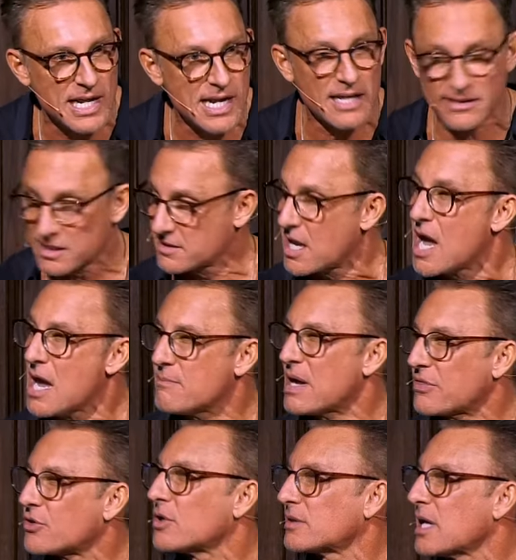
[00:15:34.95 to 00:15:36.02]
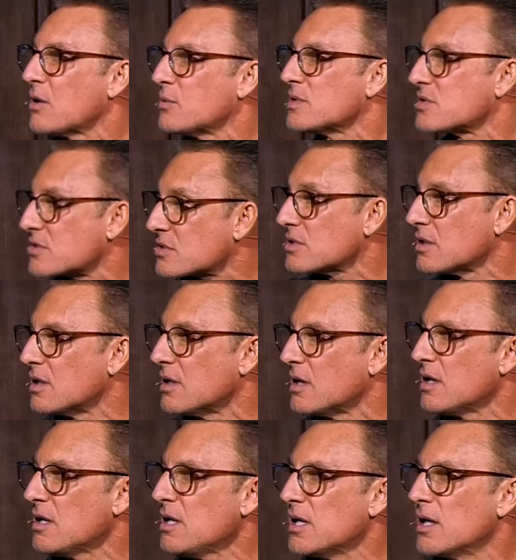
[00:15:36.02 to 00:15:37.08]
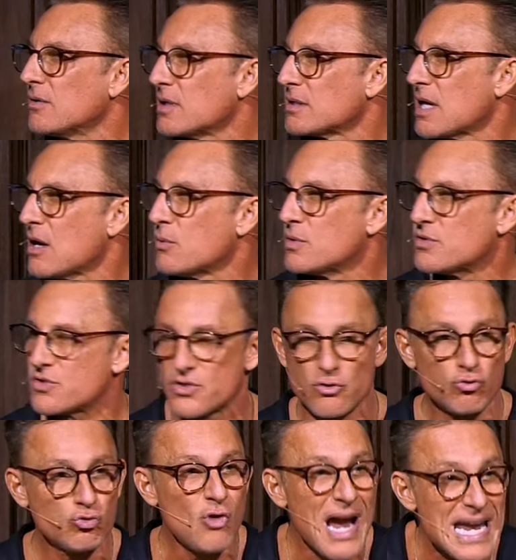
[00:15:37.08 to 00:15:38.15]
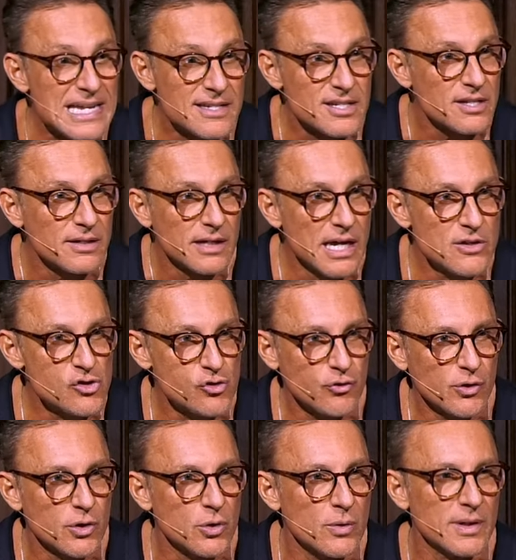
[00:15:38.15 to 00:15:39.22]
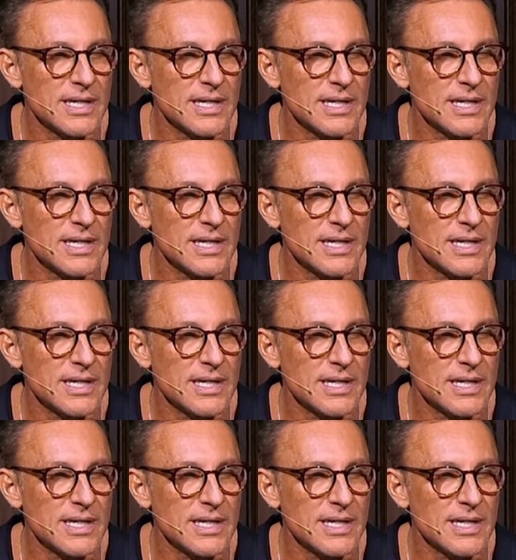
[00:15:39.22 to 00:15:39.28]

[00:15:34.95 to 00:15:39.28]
And at the time, I thought that was, you know, that that was right and true.